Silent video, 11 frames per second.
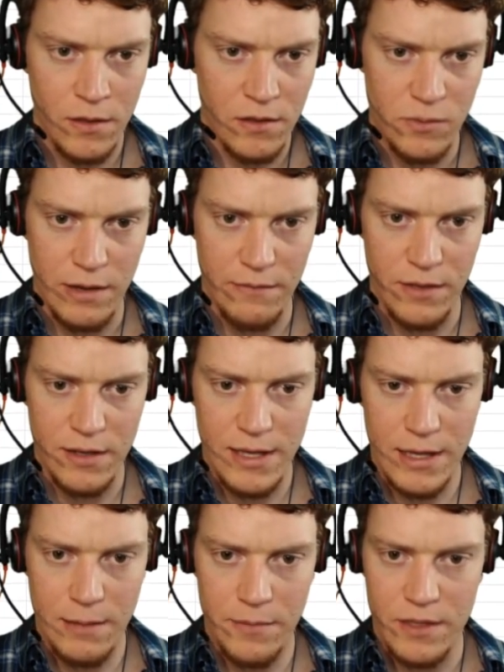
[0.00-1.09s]
So we have the
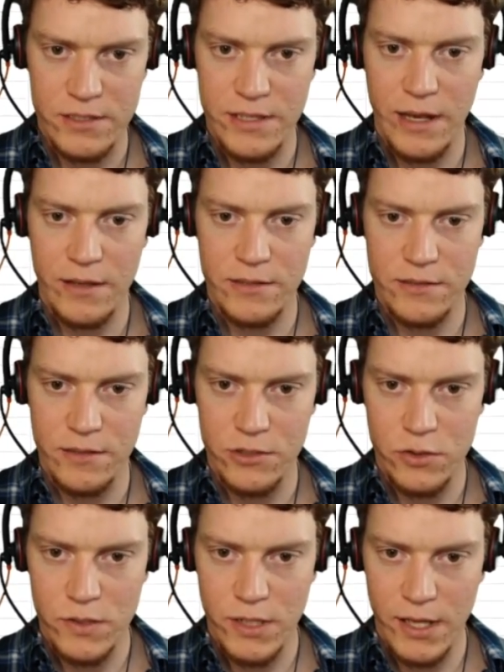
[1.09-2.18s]
name, the status, the
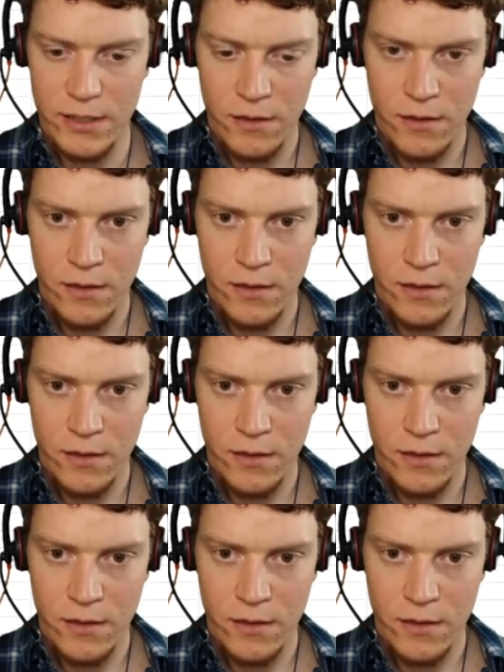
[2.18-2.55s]
due date